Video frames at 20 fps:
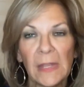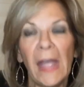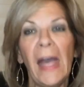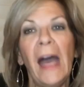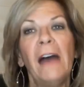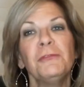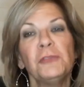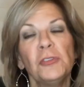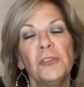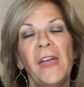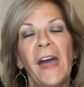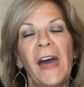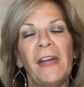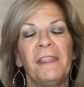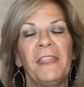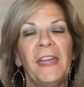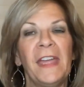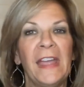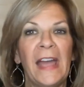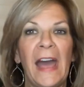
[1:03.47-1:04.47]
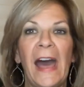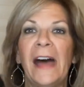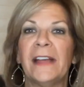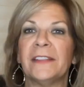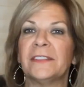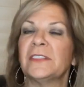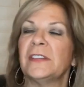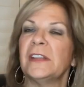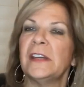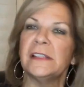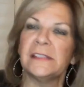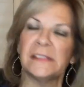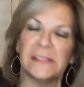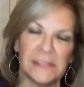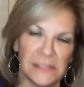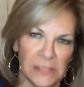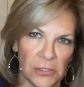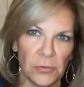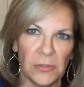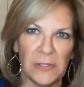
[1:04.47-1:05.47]
After that, they asked a
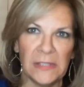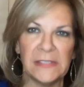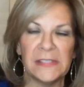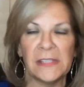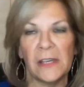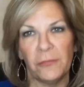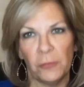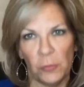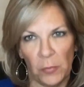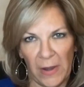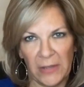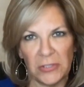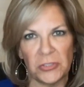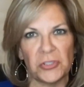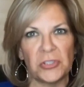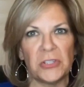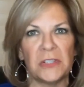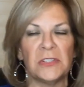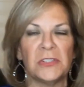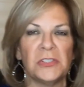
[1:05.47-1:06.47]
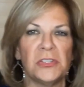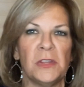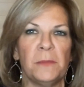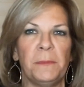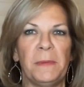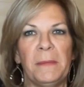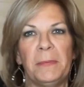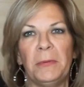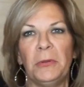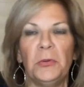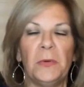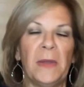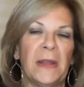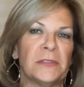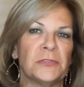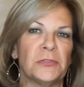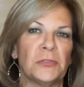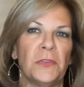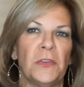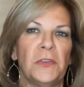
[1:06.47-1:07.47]
series of questions to the people who
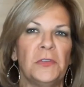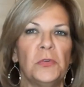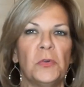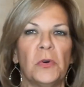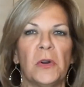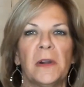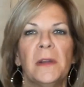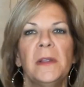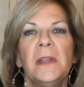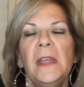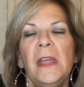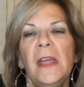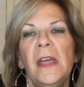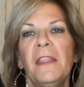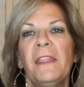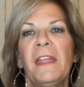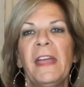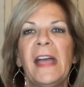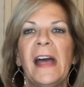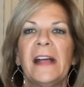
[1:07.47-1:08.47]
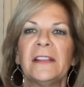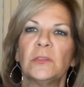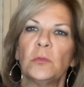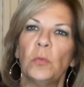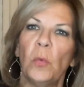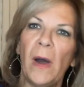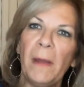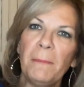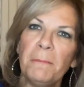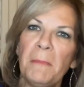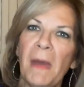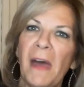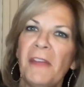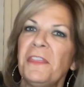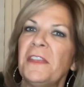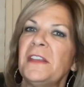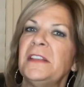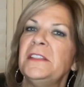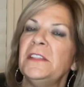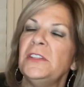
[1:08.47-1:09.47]
answered the door. They asked, What
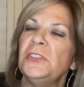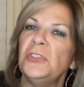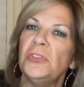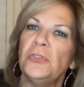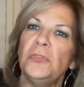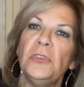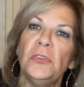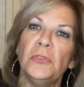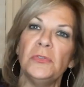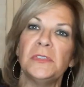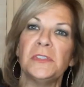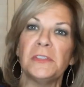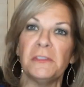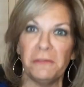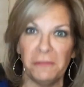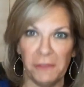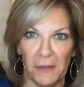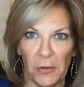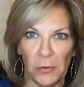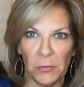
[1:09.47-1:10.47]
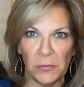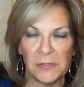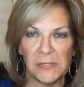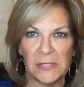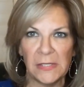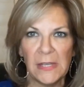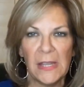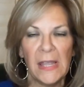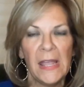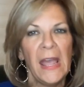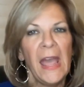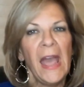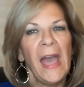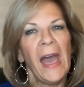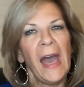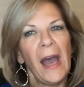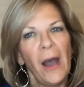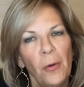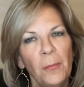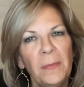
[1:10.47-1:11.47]
method did you use to vote?
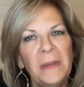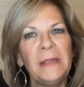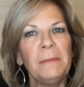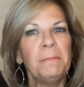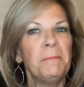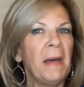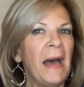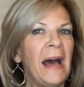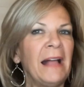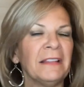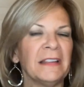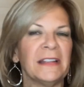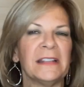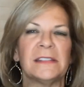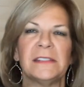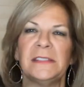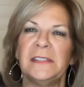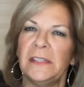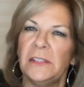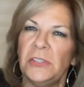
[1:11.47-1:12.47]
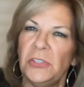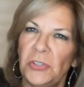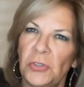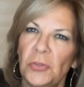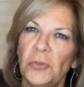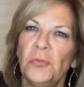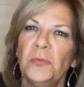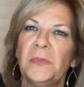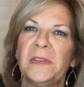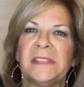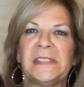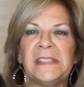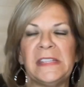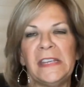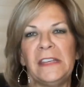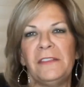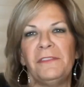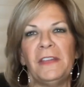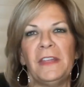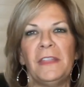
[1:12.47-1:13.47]
How many ballots did you
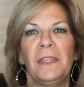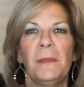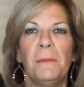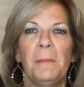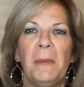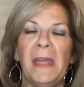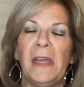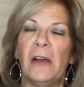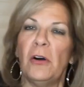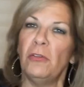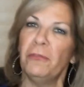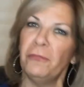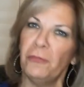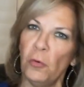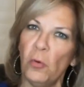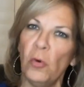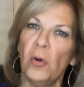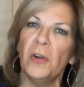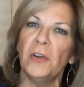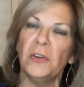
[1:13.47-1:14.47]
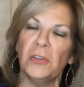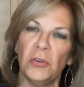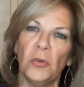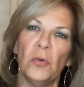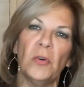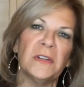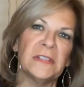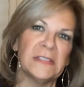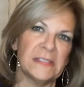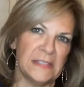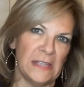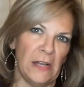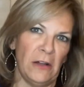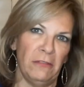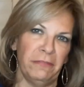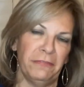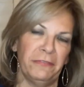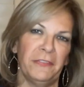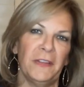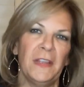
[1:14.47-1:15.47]
receive in the mail for
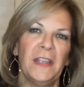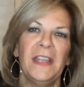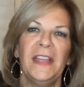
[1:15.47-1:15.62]
yourself?